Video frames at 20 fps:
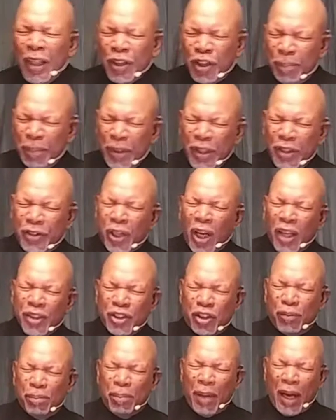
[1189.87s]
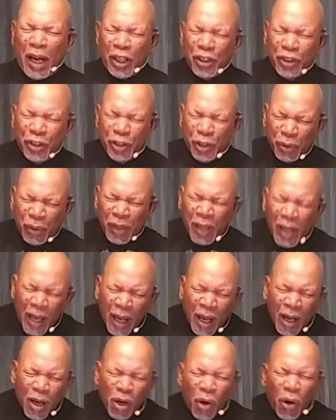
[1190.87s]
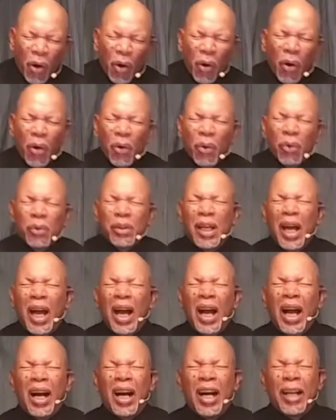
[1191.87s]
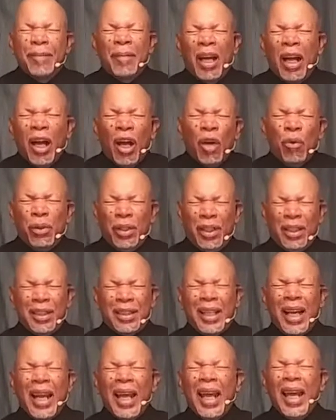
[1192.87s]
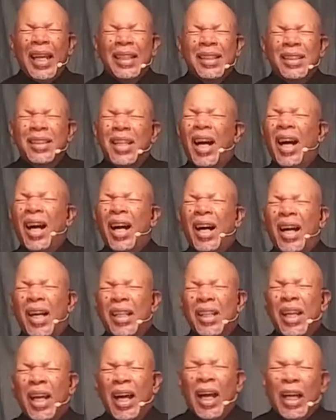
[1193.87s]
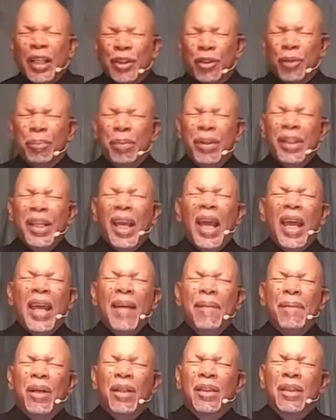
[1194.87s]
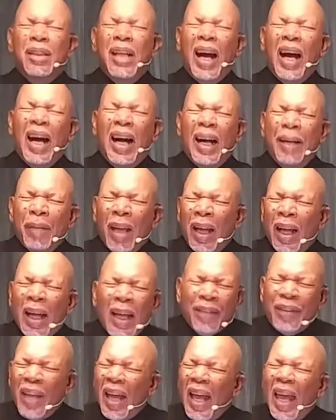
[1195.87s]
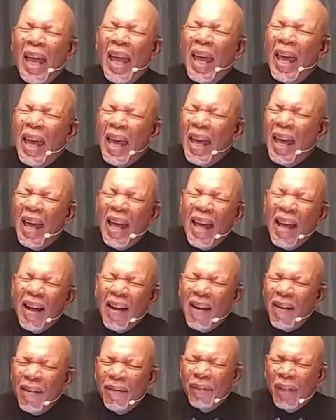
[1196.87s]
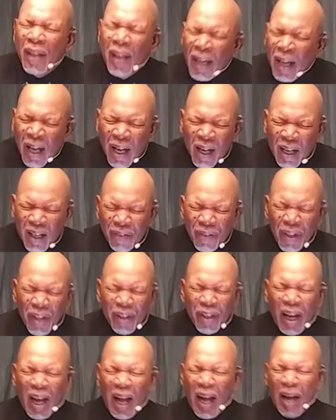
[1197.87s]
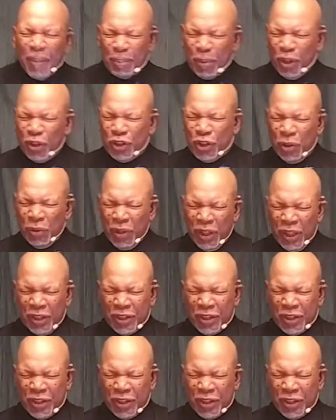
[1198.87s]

to be touched by you. Oh, God, we are glad, God, to be able, God, to have another opportunity